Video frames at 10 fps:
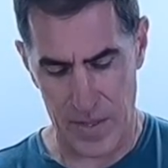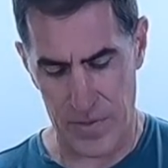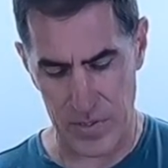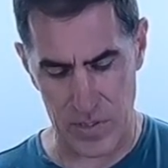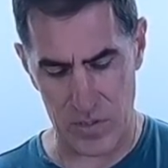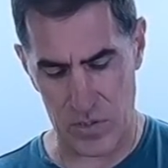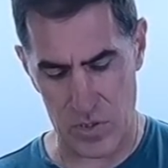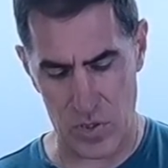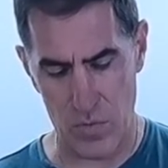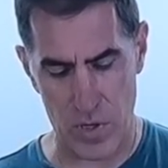this
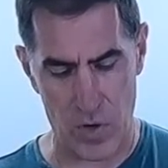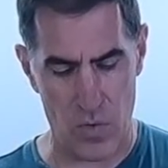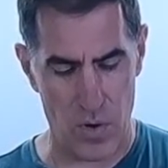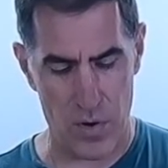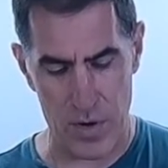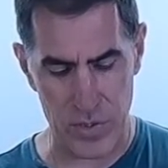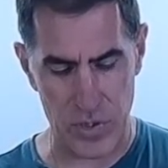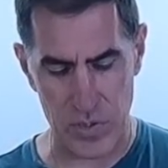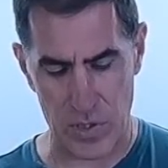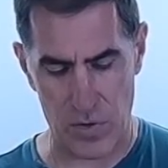is 2 1/4
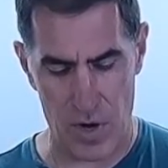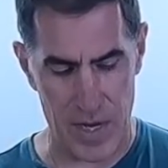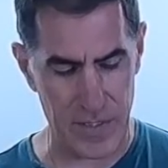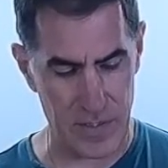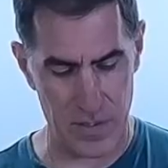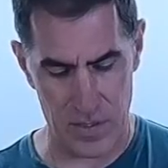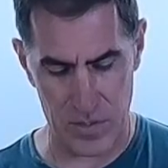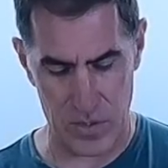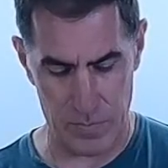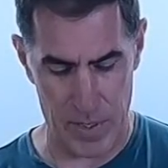inches across.
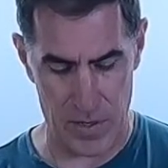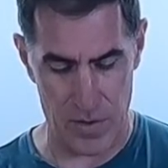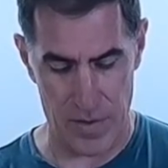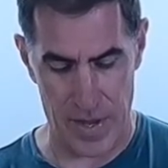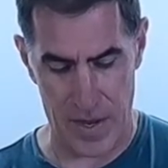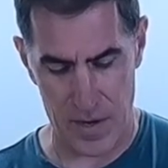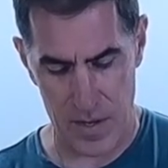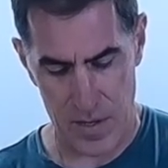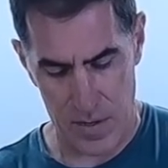This is bigger than that.